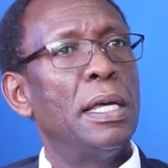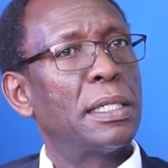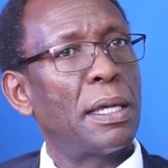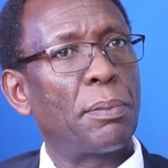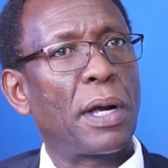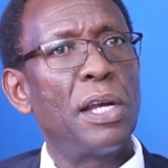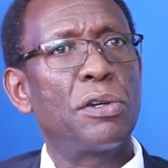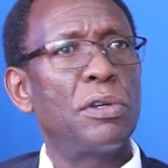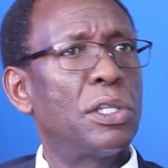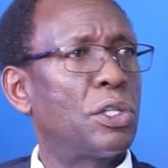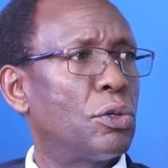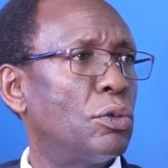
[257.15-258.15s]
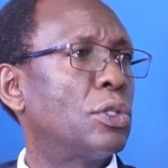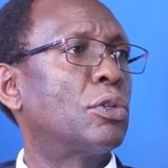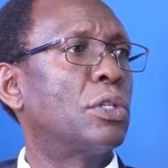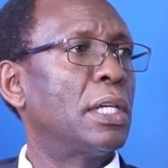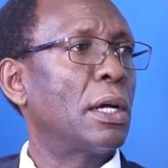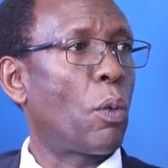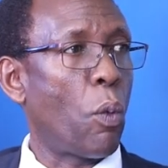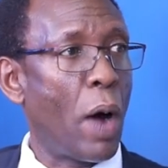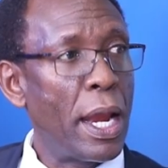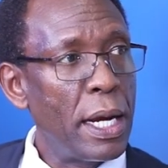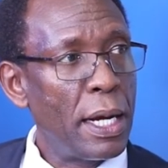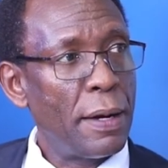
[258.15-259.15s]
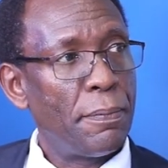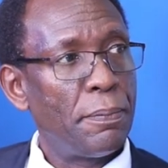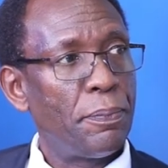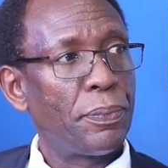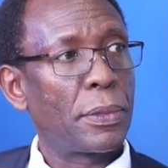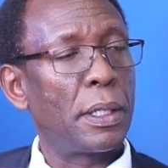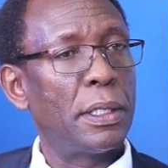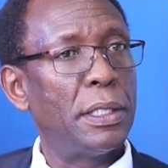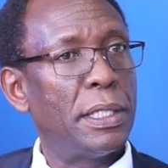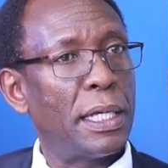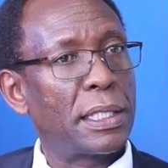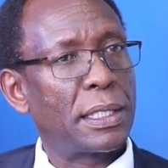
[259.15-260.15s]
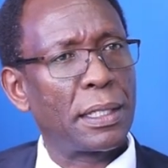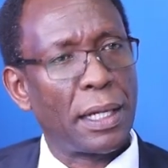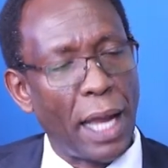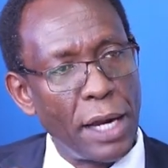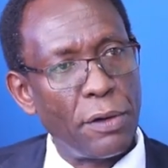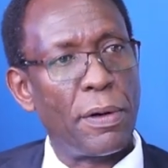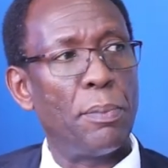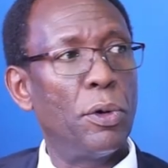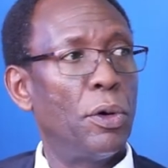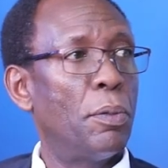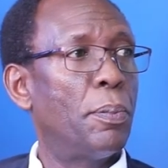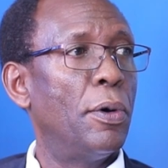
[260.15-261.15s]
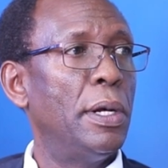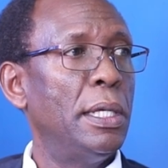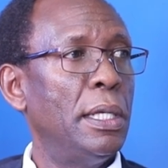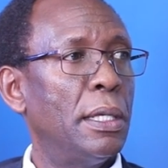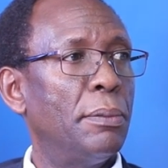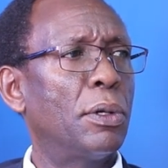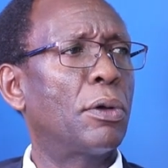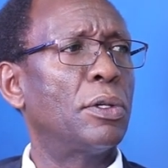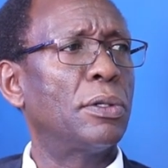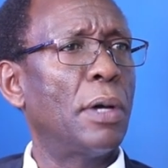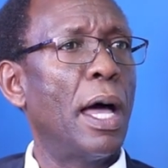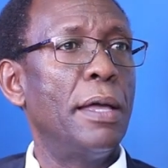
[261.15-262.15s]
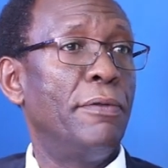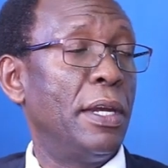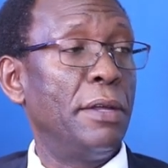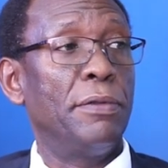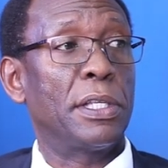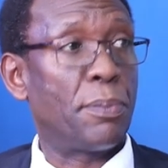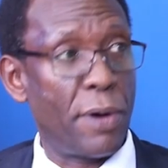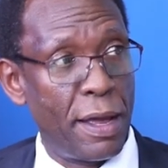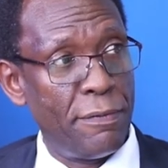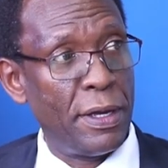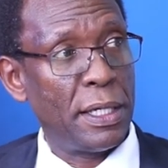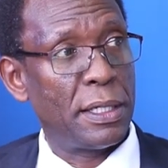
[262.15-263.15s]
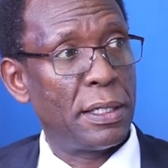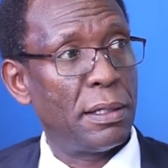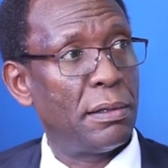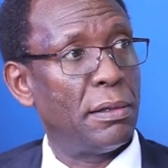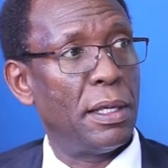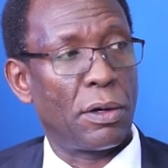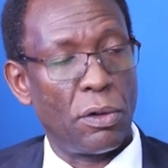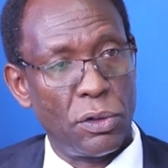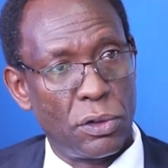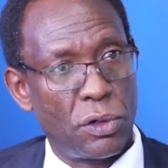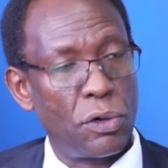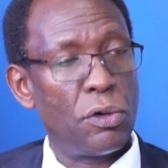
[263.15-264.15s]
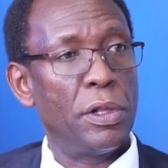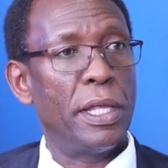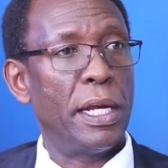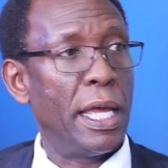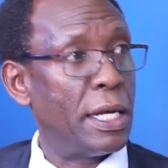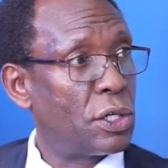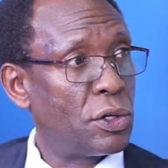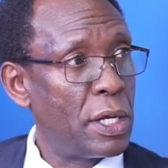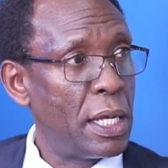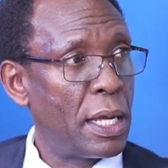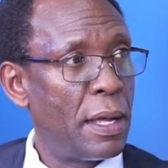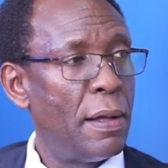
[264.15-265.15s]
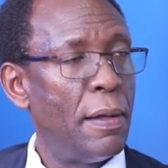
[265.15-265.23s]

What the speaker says: Some countries choose to take one, just kind of a monopoly, because even if it's private, they control the entry.